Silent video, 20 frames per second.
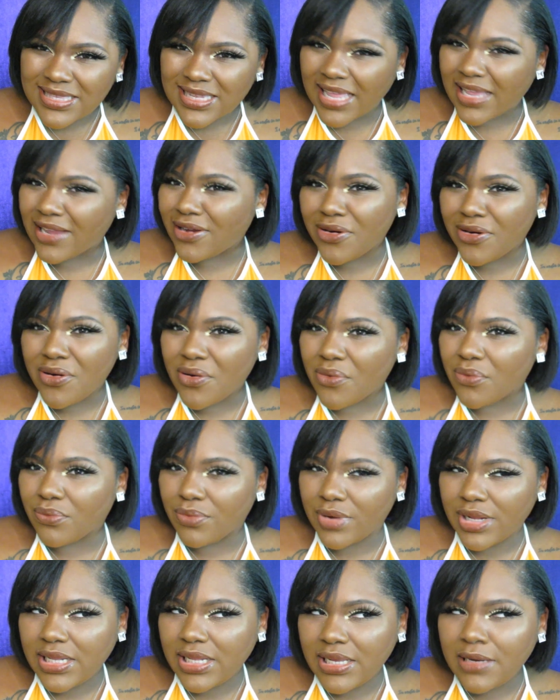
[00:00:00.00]
Like, girl,
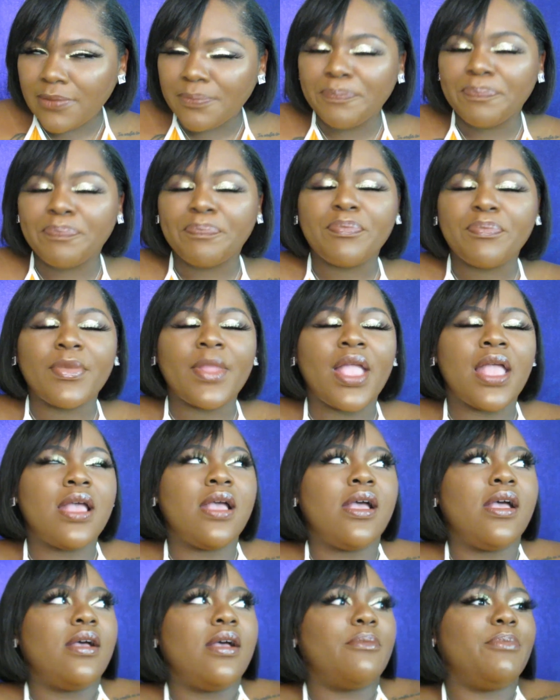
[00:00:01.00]
really?
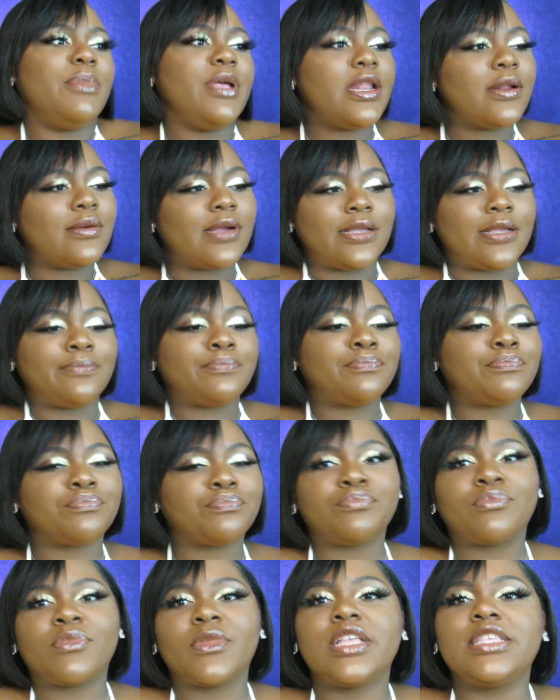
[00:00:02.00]
But anyway,
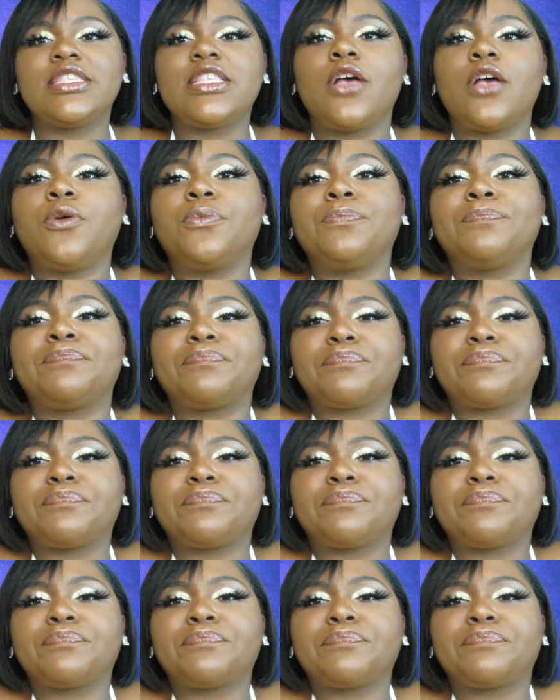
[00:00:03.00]
so